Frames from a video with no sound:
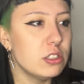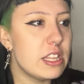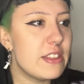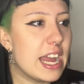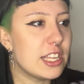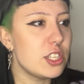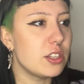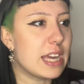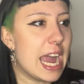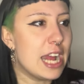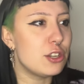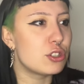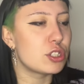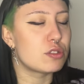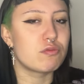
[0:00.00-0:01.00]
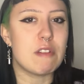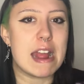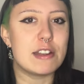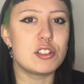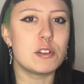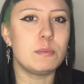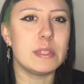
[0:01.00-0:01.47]
only that, you can't just
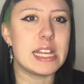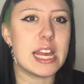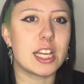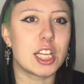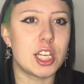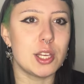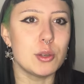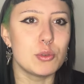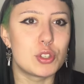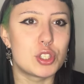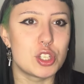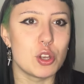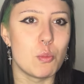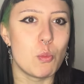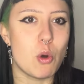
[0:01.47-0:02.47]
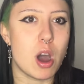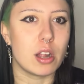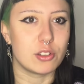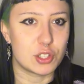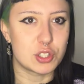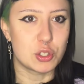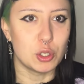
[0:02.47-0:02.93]
randomly accuse
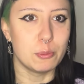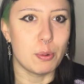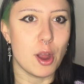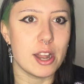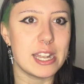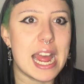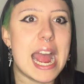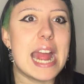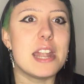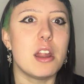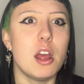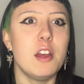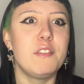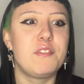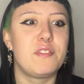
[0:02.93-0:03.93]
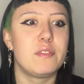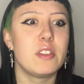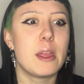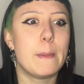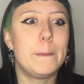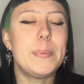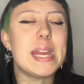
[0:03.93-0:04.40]
someone, Schoolboy 9, of
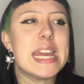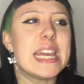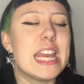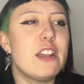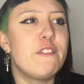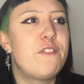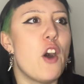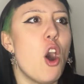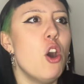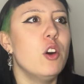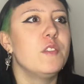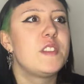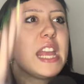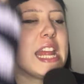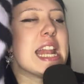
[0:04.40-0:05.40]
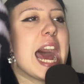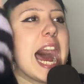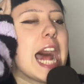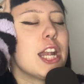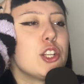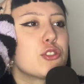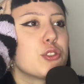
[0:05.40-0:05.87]
being involved in
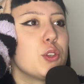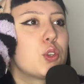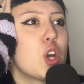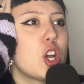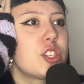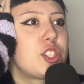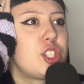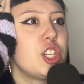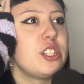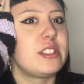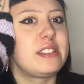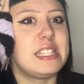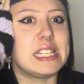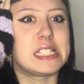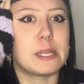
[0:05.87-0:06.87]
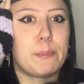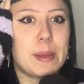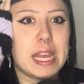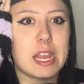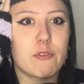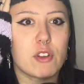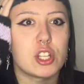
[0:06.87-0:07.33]
Andrew Gosden's
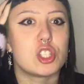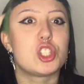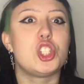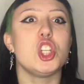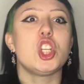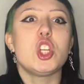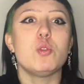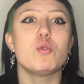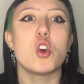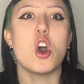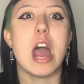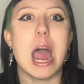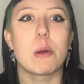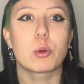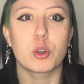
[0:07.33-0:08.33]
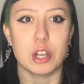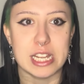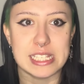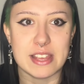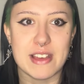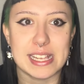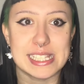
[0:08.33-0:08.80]
disappearance. Do you know how
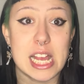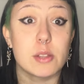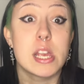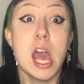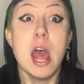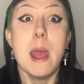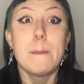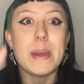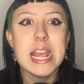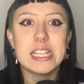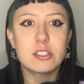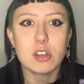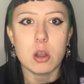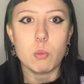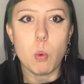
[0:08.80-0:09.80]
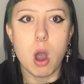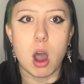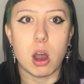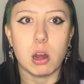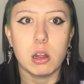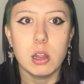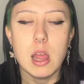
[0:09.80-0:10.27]
crazy that sounds? Based on
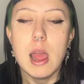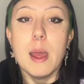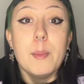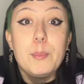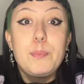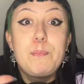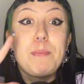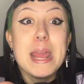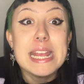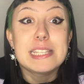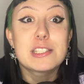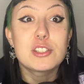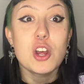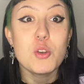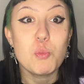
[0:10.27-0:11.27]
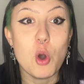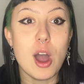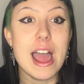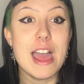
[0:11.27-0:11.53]
what? Based on what